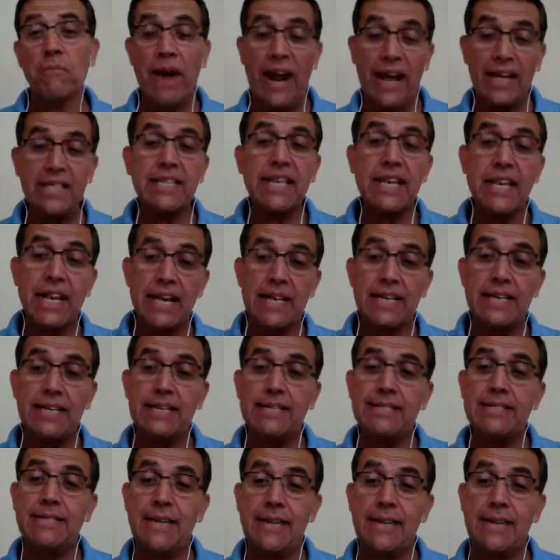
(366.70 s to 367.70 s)

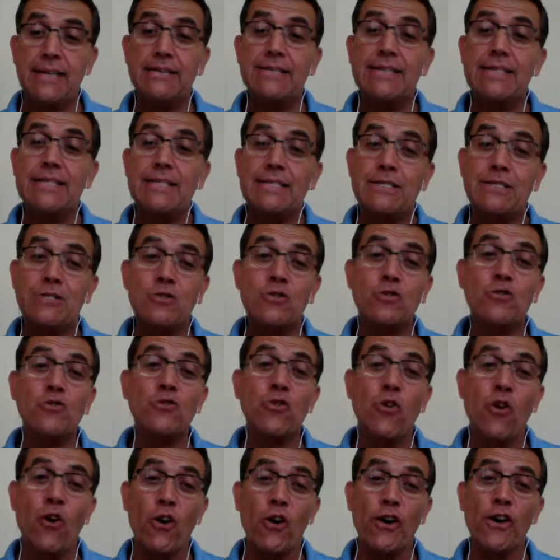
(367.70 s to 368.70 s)
practically they
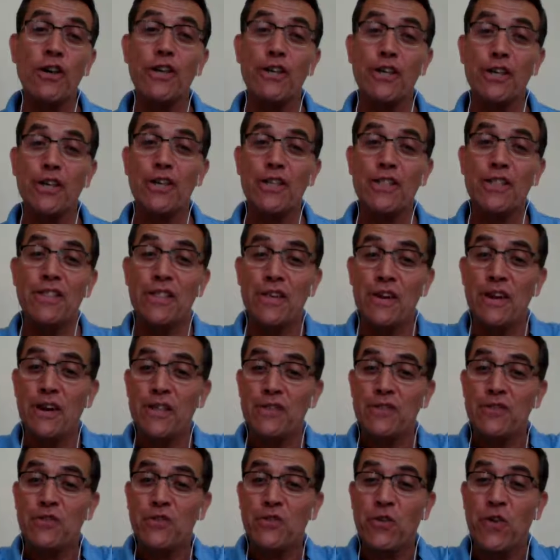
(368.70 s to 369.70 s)
destroyed the
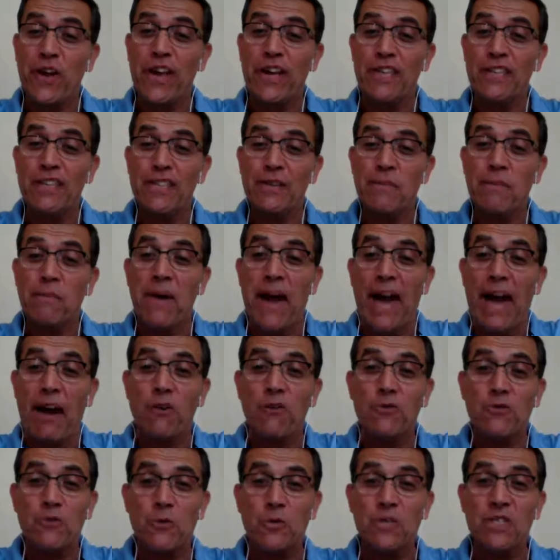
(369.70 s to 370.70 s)
train, the
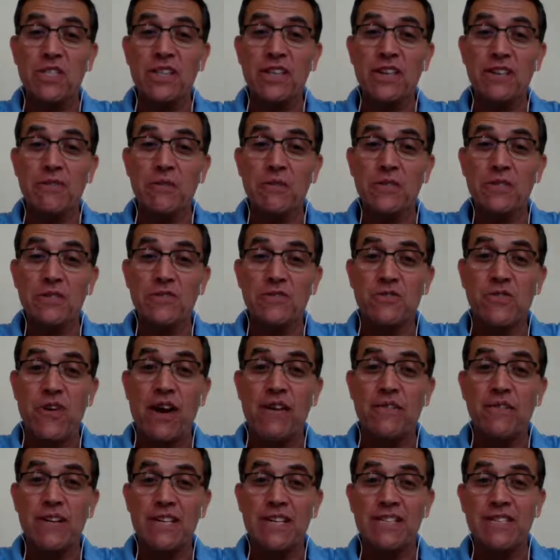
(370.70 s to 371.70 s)
wagon when they were
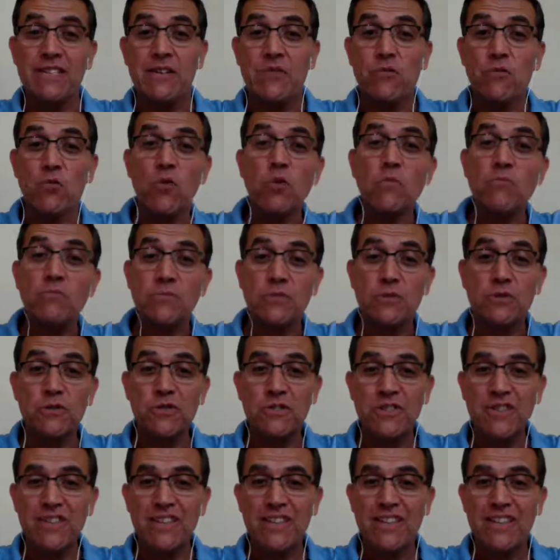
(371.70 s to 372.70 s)
traveling, the
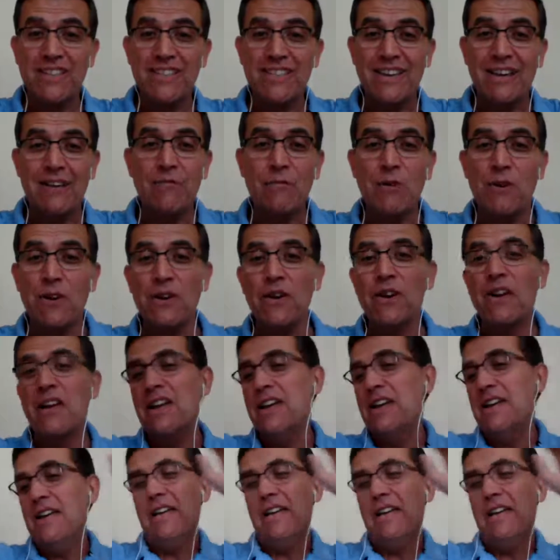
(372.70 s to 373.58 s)
rooms. They were